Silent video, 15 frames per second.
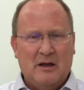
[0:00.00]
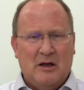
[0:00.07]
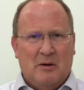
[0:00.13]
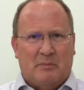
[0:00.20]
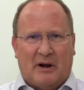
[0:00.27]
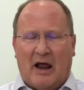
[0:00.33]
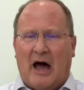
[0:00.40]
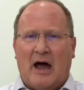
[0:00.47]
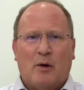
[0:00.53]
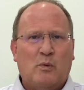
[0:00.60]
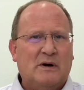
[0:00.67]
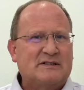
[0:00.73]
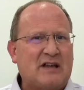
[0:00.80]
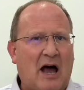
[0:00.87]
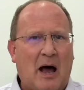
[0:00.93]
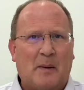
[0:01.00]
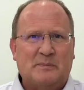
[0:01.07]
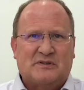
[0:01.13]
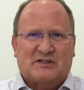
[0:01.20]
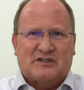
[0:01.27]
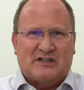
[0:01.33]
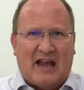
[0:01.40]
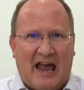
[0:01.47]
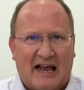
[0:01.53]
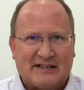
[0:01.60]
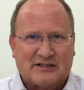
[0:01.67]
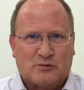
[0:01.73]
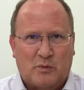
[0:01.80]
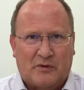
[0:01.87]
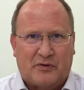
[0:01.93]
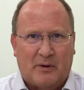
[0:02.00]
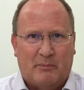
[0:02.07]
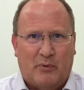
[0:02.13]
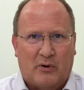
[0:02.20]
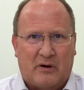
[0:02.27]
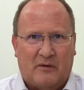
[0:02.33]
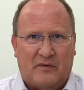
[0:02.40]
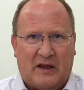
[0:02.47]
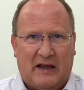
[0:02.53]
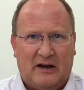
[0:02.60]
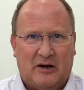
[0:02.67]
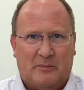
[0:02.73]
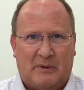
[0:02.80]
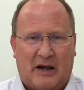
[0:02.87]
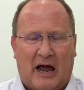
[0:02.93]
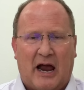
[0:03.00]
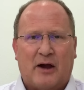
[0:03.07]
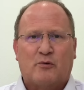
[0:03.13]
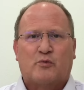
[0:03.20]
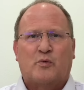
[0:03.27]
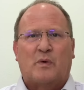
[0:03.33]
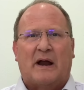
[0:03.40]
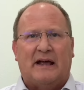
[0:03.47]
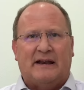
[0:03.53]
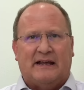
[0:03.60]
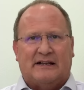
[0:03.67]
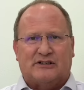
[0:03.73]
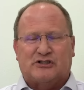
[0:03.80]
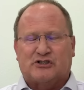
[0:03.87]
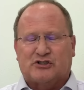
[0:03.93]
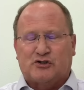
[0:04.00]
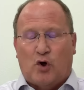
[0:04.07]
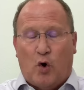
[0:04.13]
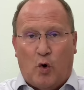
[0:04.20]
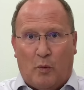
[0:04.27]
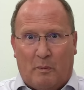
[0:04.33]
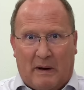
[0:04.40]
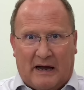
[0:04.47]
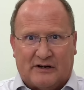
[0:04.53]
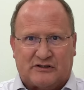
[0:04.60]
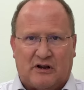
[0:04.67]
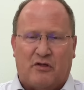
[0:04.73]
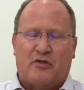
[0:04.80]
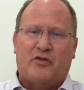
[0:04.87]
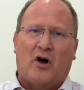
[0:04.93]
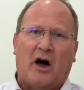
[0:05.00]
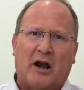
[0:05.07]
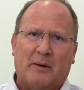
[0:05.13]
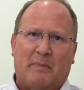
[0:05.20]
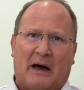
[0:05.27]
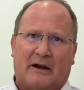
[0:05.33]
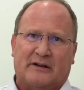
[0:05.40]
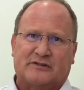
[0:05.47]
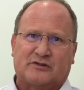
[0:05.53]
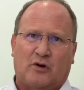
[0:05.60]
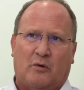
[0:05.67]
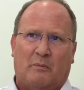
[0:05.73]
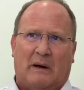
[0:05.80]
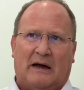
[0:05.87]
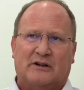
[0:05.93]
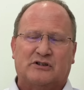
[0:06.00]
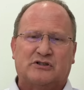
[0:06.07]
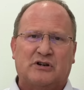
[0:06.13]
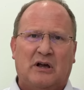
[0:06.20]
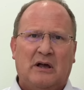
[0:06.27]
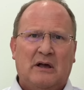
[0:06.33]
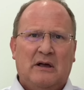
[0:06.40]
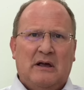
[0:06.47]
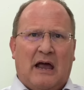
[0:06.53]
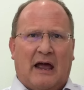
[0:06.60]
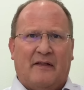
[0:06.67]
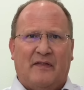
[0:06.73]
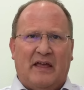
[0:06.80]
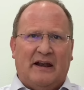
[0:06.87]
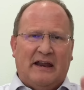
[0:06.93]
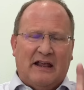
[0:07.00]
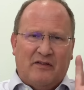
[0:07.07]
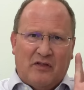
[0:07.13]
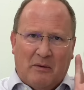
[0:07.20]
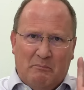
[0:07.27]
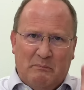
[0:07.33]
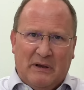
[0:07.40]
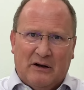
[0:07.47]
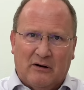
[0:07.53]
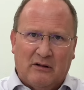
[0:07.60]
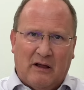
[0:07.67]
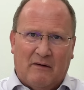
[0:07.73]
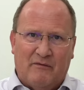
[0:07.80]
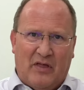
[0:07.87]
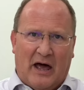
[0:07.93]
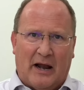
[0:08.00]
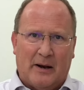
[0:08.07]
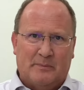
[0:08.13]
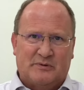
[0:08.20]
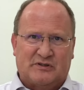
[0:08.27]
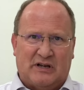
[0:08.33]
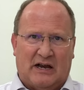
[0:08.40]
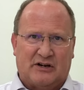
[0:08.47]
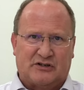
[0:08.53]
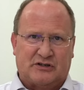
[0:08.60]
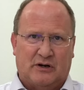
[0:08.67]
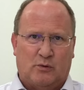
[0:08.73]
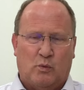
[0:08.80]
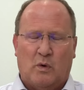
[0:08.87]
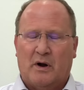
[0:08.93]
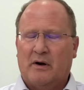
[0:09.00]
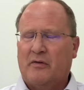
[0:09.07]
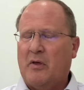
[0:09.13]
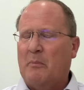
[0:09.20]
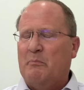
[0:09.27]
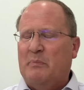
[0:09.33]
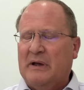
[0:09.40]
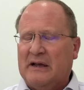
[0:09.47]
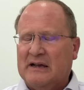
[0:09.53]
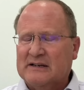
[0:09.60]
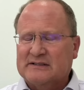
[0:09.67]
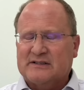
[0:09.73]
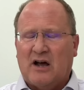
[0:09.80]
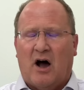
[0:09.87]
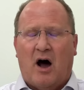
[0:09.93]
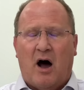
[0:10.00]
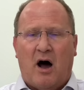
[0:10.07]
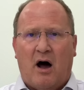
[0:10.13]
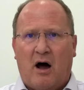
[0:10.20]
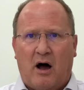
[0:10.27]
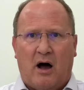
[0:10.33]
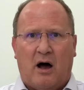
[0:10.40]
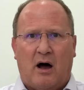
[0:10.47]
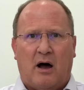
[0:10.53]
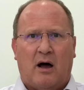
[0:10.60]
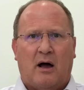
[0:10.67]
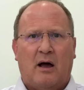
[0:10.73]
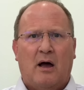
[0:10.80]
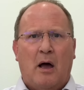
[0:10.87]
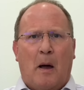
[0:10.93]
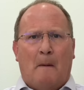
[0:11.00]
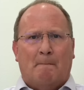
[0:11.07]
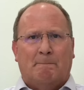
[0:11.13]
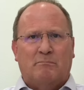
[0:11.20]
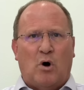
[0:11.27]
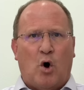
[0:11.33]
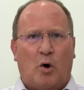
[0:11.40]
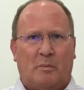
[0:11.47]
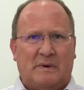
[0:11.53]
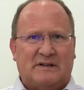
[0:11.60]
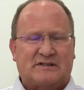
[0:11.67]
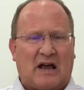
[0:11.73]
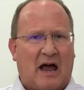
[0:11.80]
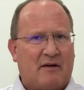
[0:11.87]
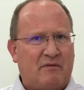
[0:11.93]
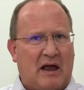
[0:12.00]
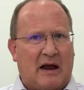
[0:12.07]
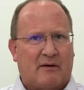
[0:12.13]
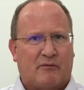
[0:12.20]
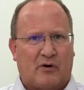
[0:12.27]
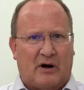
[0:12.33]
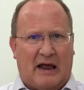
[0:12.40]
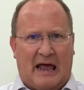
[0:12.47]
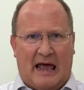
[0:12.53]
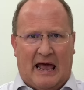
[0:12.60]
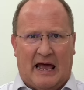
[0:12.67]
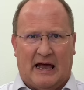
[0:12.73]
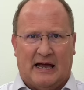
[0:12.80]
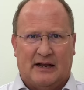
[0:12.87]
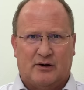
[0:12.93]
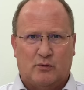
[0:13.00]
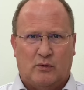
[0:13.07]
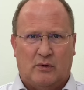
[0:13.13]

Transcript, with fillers: But I was obsessed with the book of Helaman. I read it so much and thought about it so much. And then in the middle of that obsession, one of the biggest aha moments I've ever had